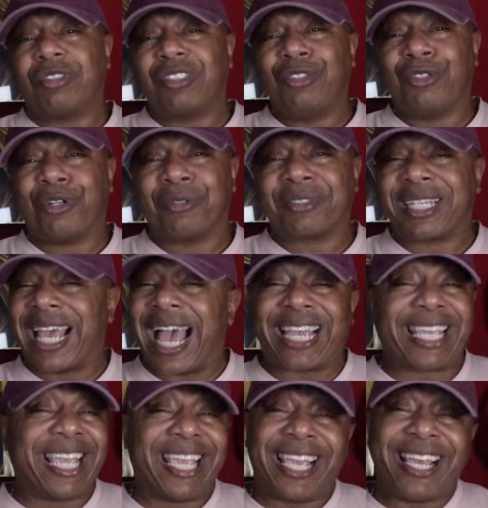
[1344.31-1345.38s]
You know what I'm saying? I
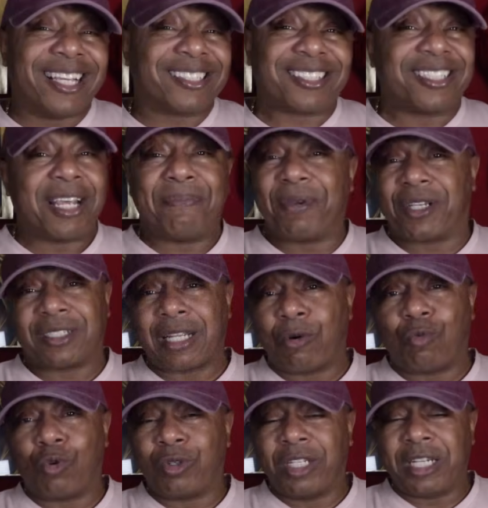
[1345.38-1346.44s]
can't answer that because I
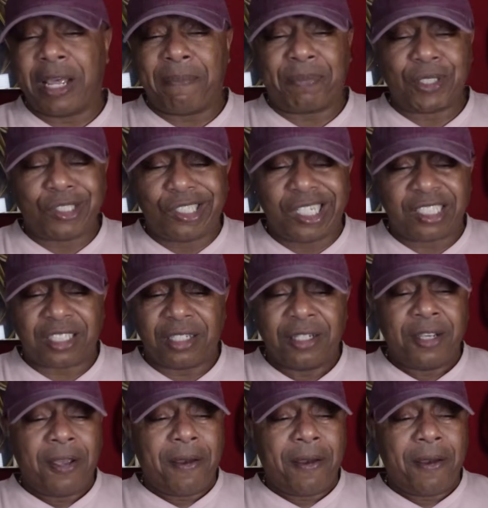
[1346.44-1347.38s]
wasn't in that position.